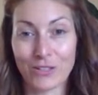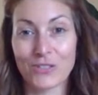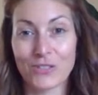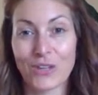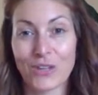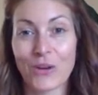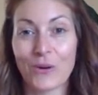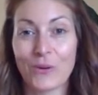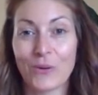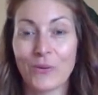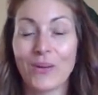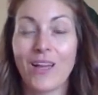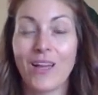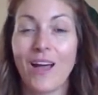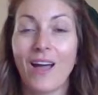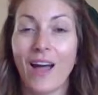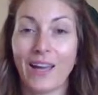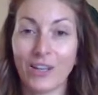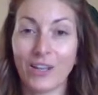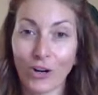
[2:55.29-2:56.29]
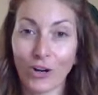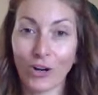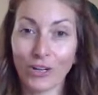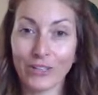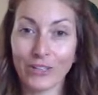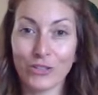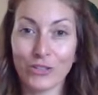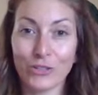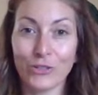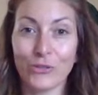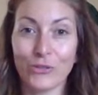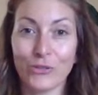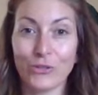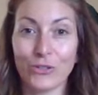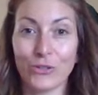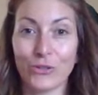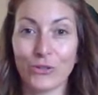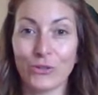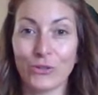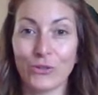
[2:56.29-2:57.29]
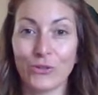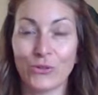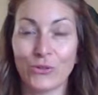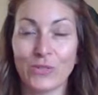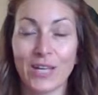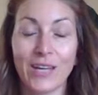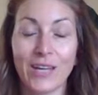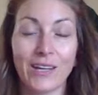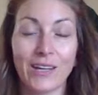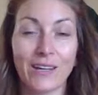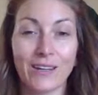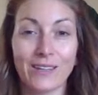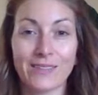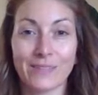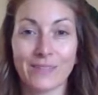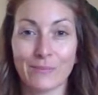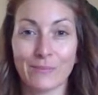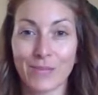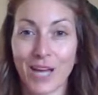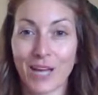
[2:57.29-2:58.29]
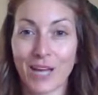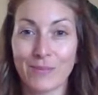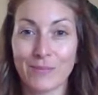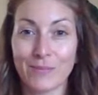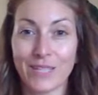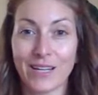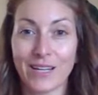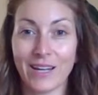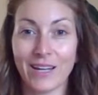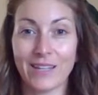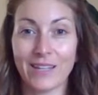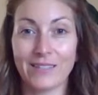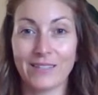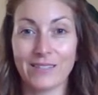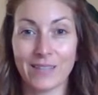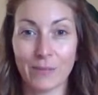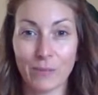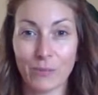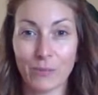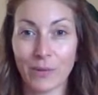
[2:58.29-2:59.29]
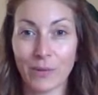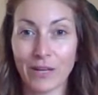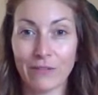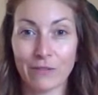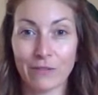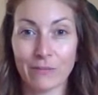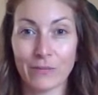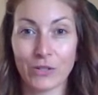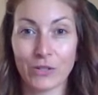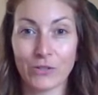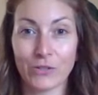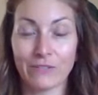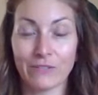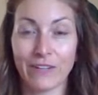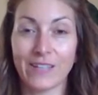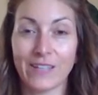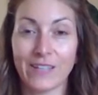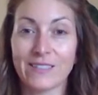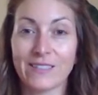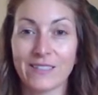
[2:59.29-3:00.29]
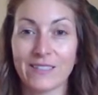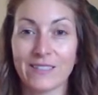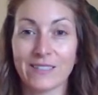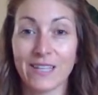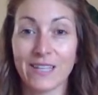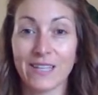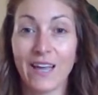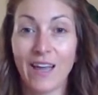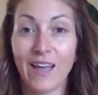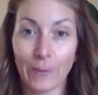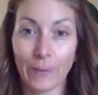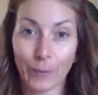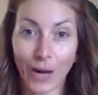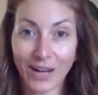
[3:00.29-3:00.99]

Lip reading: So I encourage you to take some time today, step away from your devices, and